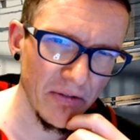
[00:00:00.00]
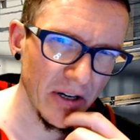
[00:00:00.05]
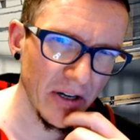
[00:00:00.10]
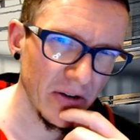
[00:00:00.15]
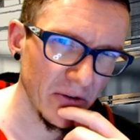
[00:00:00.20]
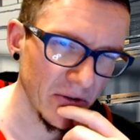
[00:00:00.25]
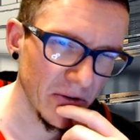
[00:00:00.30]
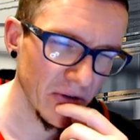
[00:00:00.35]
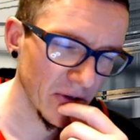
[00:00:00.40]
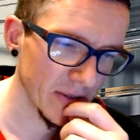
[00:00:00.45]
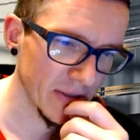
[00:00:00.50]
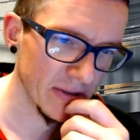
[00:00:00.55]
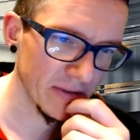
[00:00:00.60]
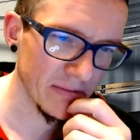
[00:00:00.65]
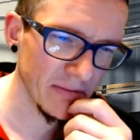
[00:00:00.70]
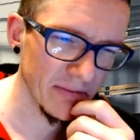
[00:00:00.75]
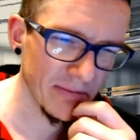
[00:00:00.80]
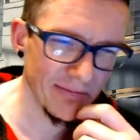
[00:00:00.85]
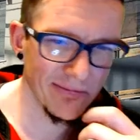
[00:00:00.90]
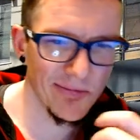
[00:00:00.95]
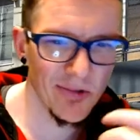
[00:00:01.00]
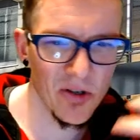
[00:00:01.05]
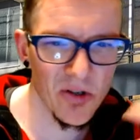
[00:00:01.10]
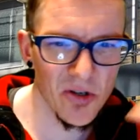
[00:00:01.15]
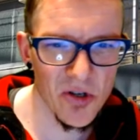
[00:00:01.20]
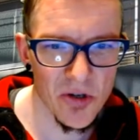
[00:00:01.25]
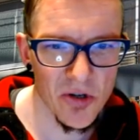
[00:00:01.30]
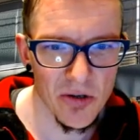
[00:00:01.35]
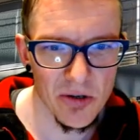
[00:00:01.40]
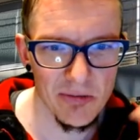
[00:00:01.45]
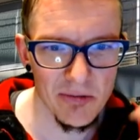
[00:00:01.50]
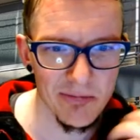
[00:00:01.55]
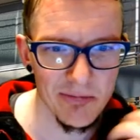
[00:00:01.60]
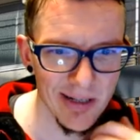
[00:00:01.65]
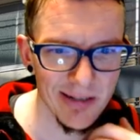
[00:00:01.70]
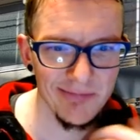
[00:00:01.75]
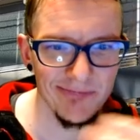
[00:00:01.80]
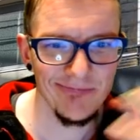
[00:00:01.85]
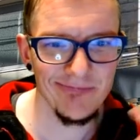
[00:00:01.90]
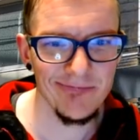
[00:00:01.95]
or not, not sure.
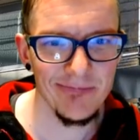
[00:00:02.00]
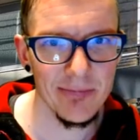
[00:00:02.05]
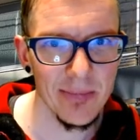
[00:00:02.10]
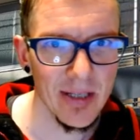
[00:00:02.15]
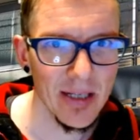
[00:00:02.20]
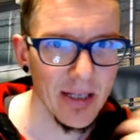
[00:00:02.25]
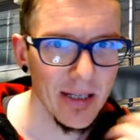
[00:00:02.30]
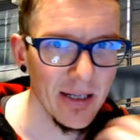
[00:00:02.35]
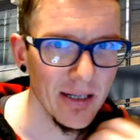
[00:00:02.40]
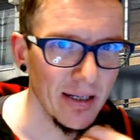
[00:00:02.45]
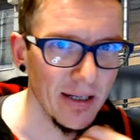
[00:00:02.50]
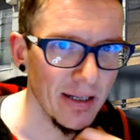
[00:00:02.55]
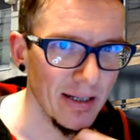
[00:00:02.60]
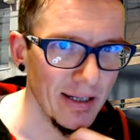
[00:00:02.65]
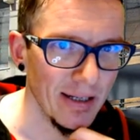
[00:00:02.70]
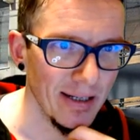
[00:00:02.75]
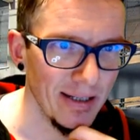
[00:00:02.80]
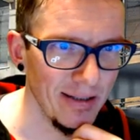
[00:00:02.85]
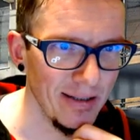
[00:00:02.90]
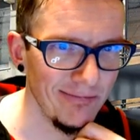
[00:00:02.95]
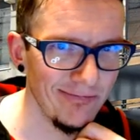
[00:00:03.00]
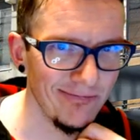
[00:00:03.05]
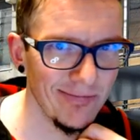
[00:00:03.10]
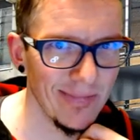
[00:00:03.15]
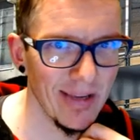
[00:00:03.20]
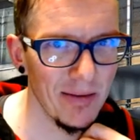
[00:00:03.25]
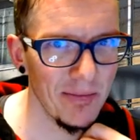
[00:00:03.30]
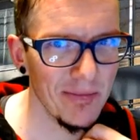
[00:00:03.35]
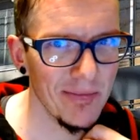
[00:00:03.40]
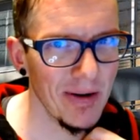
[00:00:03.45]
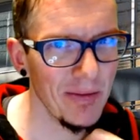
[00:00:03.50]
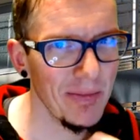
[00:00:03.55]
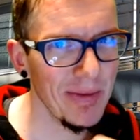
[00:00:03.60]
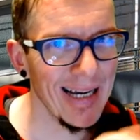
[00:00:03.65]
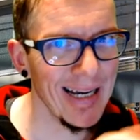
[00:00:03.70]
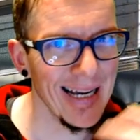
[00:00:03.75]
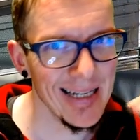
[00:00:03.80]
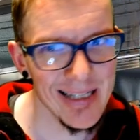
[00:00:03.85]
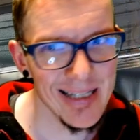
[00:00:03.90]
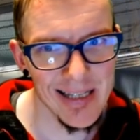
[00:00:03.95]
I'm a
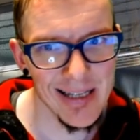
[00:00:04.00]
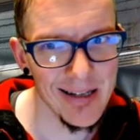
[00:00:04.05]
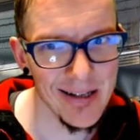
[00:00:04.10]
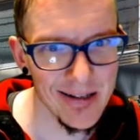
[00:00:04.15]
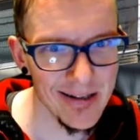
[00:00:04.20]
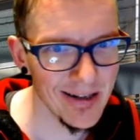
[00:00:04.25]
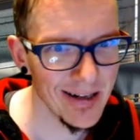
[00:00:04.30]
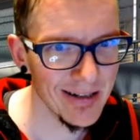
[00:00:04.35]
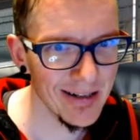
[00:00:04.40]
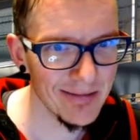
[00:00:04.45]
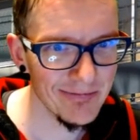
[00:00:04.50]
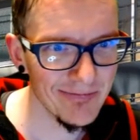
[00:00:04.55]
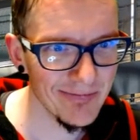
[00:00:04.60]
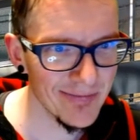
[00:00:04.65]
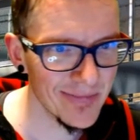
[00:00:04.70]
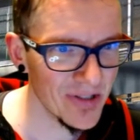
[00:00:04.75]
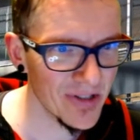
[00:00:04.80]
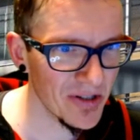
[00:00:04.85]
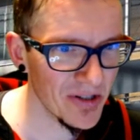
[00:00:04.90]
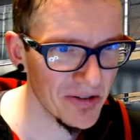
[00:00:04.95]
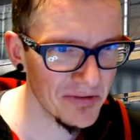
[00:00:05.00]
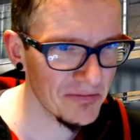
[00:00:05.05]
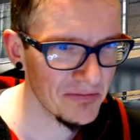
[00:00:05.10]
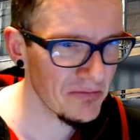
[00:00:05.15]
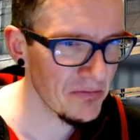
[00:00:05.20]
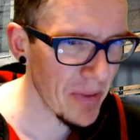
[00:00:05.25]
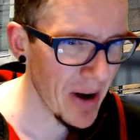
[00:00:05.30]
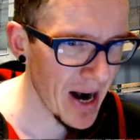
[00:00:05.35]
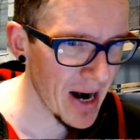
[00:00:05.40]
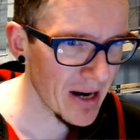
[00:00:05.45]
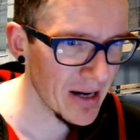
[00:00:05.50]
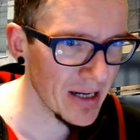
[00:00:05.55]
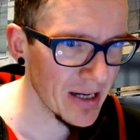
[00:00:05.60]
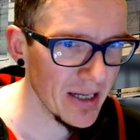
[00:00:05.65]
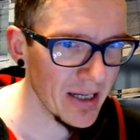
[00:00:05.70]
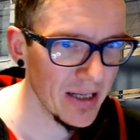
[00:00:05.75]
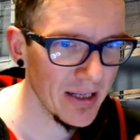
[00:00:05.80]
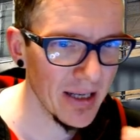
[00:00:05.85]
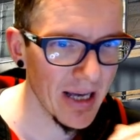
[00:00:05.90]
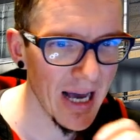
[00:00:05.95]
guest here. I just
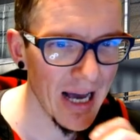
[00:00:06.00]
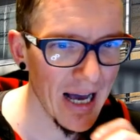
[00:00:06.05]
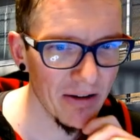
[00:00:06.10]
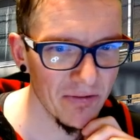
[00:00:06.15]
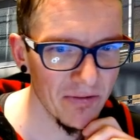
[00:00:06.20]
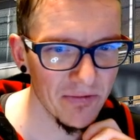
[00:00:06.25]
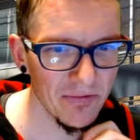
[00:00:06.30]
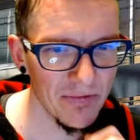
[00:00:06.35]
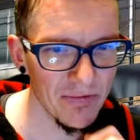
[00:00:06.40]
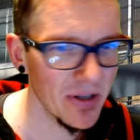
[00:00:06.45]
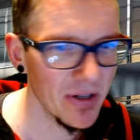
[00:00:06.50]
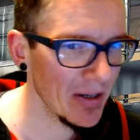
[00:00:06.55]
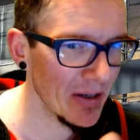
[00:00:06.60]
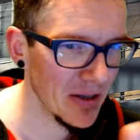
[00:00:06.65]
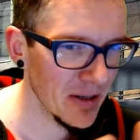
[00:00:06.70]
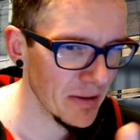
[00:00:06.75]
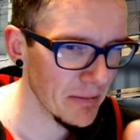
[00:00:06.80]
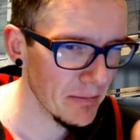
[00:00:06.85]
barely have a